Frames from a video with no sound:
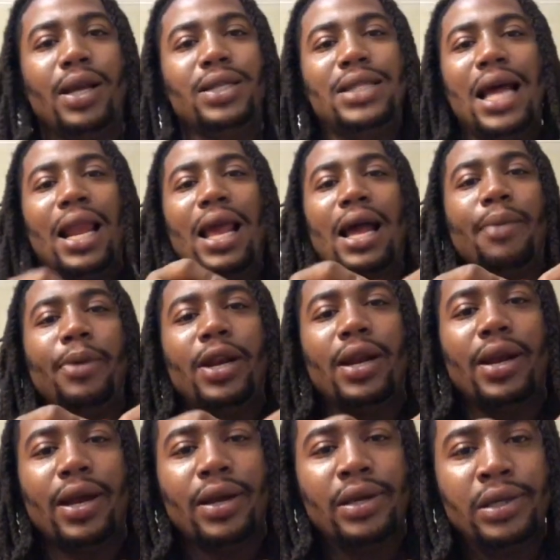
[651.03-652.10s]
It's not a lot of meat
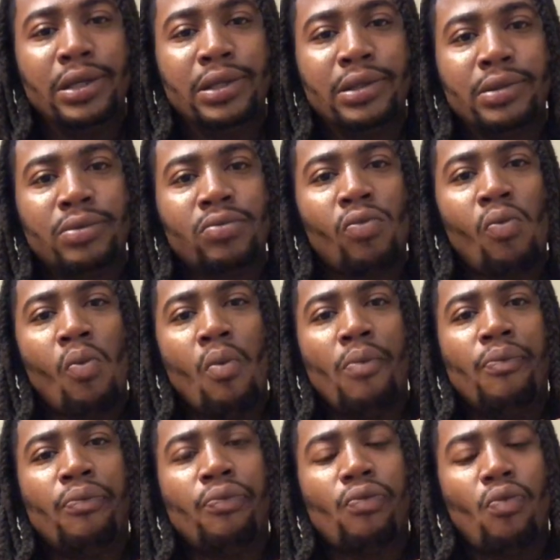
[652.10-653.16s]
in there.
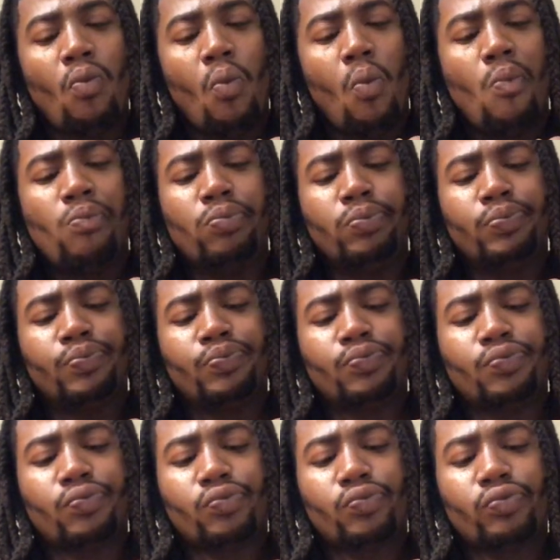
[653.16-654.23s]
I got that mouth on
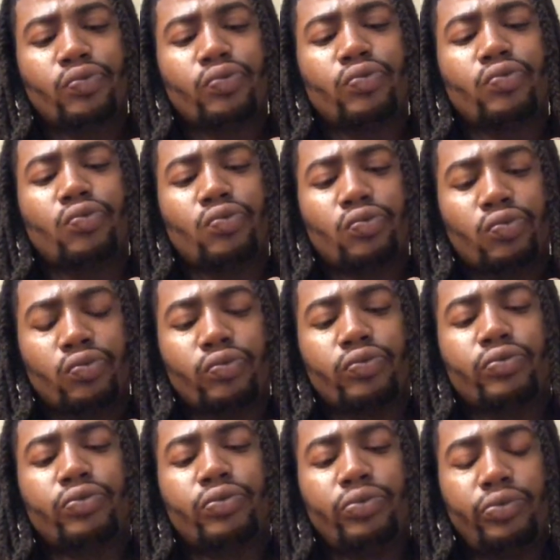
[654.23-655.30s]
fire, bro.
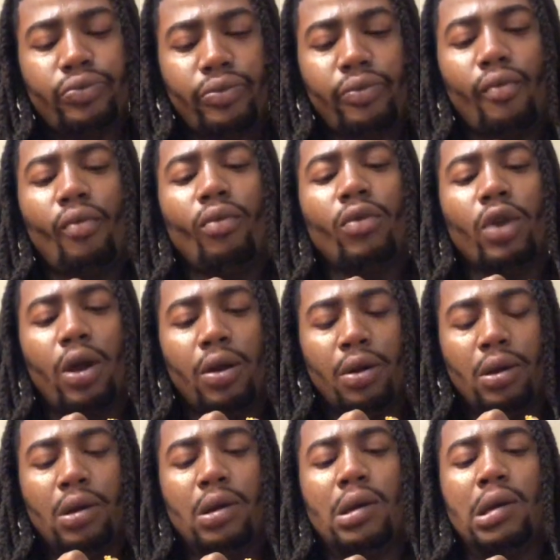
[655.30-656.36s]

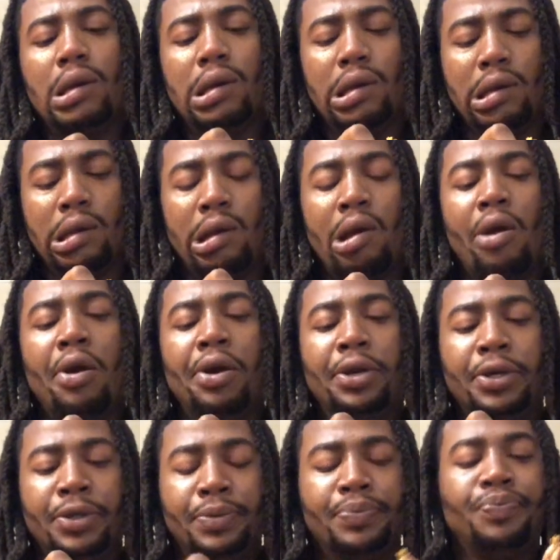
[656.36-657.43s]
God damn.
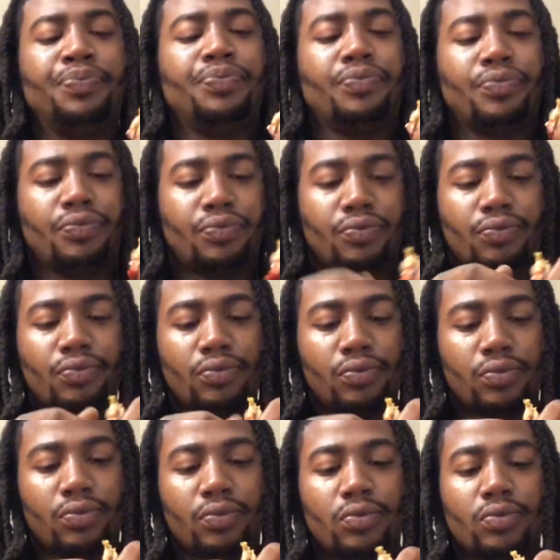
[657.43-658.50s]
I man a
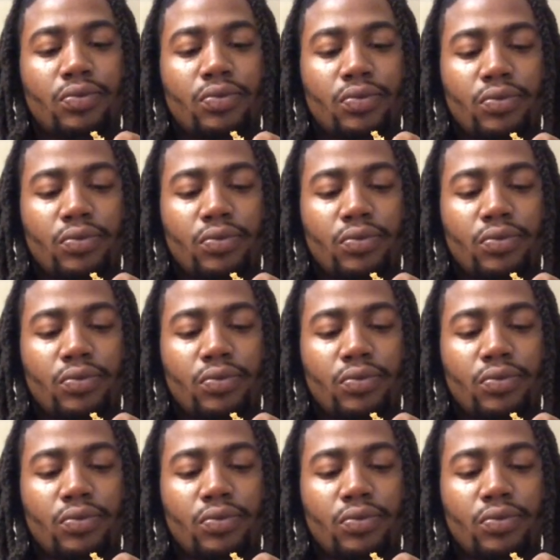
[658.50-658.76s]
drink.